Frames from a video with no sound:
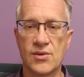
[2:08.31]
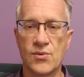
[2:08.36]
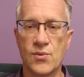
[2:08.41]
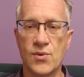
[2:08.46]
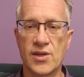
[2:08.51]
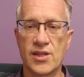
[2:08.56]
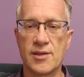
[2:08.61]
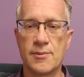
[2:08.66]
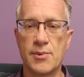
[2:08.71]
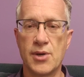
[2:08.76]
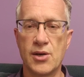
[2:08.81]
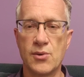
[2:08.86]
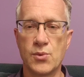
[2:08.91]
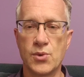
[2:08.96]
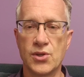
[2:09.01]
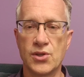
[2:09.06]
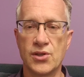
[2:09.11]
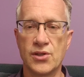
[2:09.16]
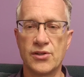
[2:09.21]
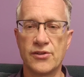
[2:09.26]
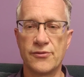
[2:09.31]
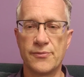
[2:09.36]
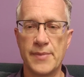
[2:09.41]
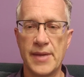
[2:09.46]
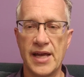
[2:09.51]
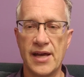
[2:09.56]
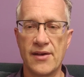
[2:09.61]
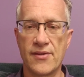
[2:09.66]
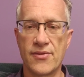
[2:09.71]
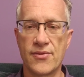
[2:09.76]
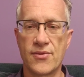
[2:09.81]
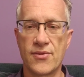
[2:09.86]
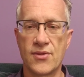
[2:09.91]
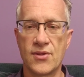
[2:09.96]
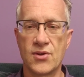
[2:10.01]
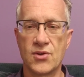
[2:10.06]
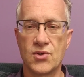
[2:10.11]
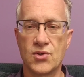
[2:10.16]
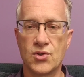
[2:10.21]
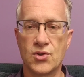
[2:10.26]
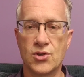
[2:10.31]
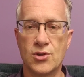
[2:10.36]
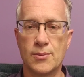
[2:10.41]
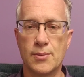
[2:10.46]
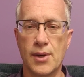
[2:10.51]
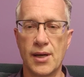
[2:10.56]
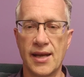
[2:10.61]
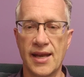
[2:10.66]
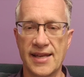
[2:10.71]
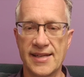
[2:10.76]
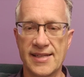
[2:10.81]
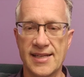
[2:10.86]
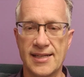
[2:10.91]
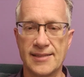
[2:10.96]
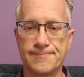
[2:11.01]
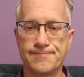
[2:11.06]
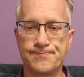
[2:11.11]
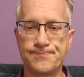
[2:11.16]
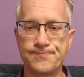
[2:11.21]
whether by word of mouth or by letter.